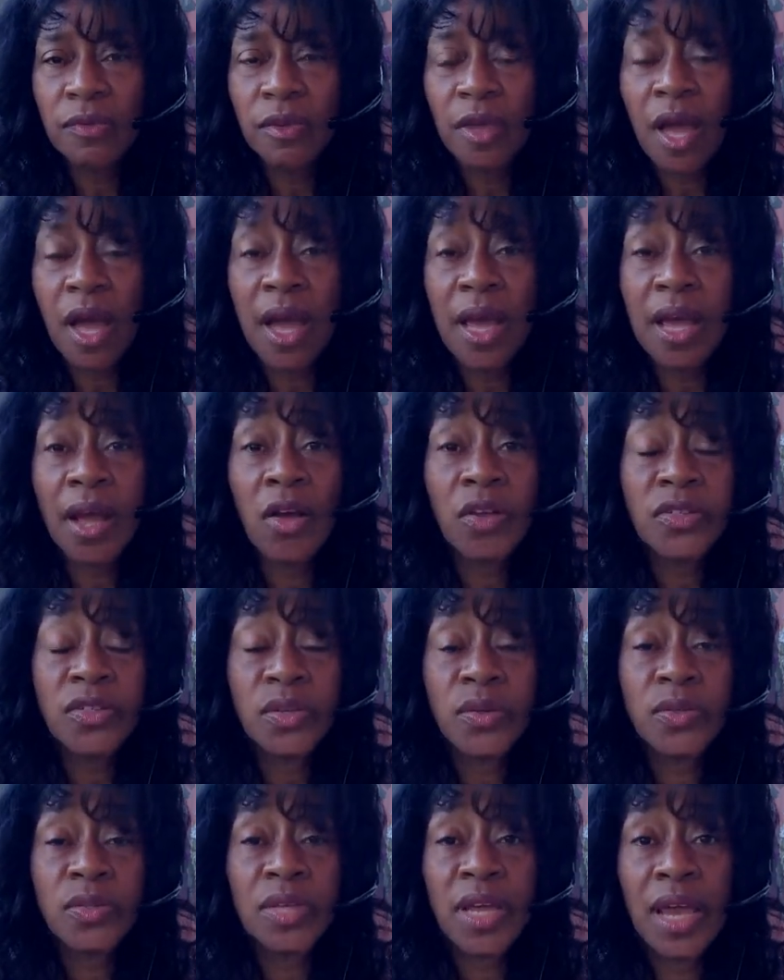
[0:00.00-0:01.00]
I
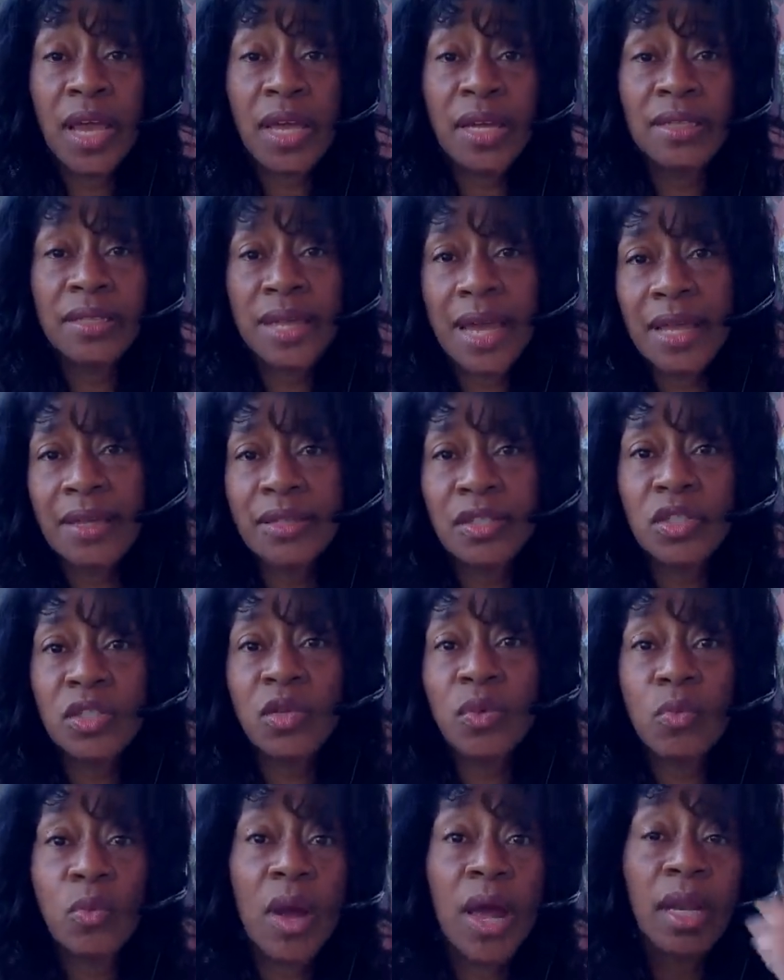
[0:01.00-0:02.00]
also say it tends
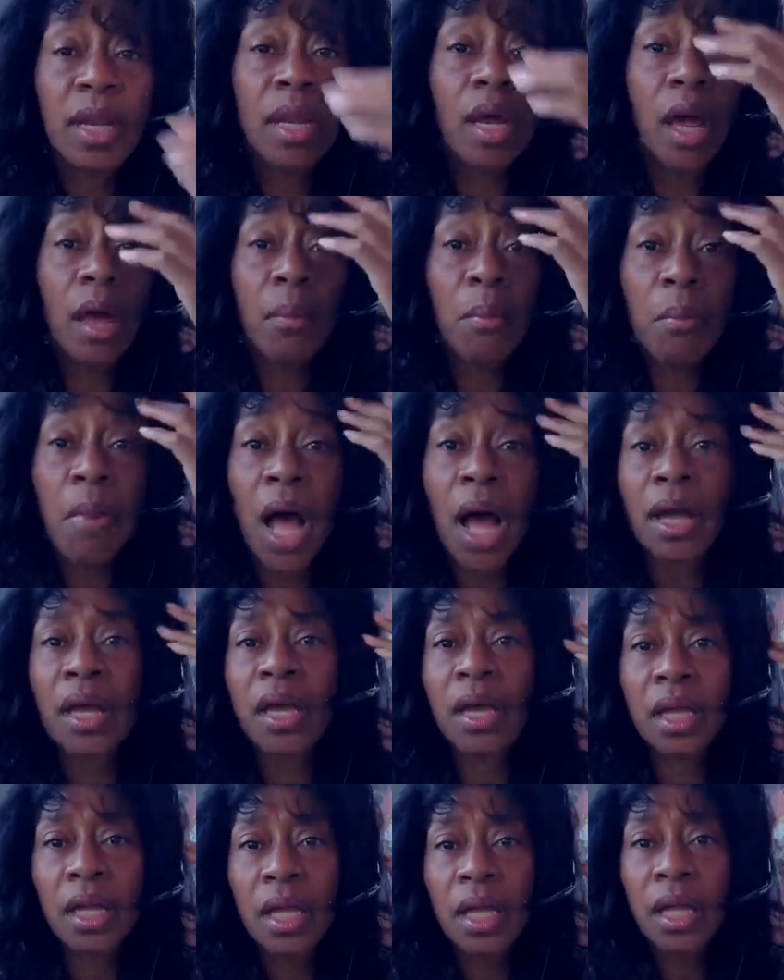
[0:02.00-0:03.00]
to run amok.
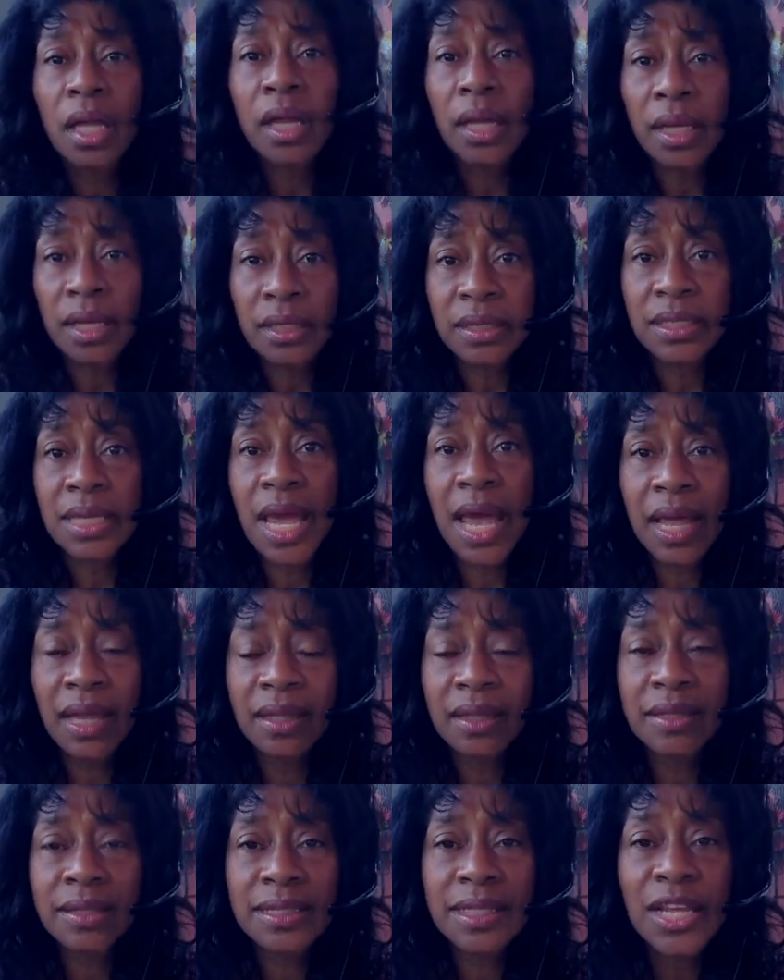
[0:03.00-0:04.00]
It
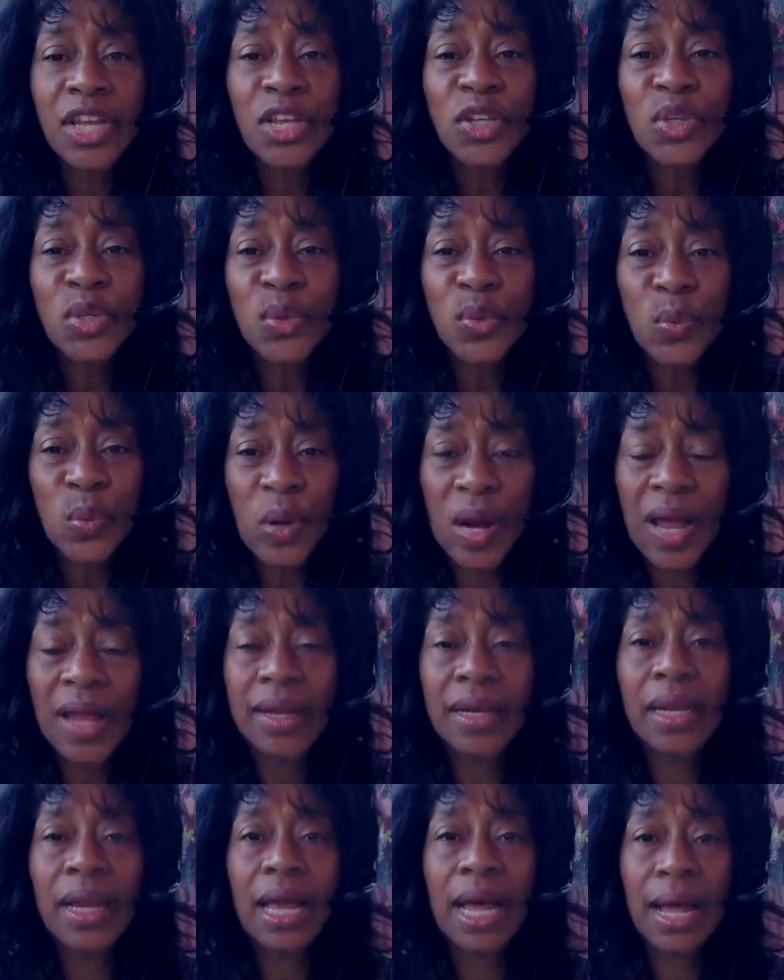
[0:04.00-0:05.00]
tends to
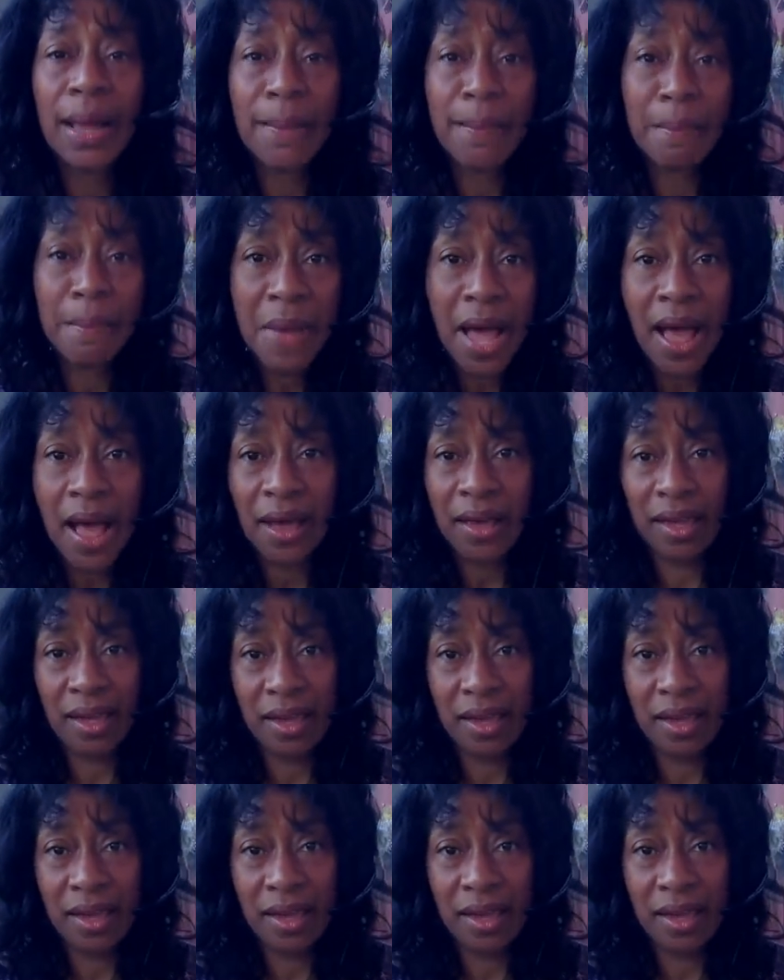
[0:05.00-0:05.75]
run amok,